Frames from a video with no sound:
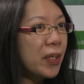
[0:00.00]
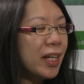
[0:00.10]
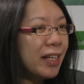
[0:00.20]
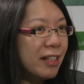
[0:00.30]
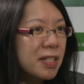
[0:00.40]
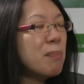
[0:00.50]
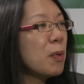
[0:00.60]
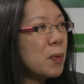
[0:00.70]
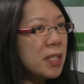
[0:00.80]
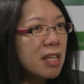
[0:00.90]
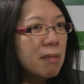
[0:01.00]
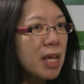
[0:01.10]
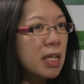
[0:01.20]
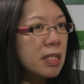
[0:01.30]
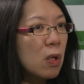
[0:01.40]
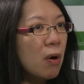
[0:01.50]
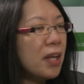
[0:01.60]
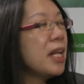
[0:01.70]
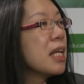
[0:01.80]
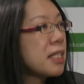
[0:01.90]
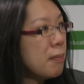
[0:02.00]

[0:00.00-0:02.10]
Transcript: Okay, the symposium is on uh,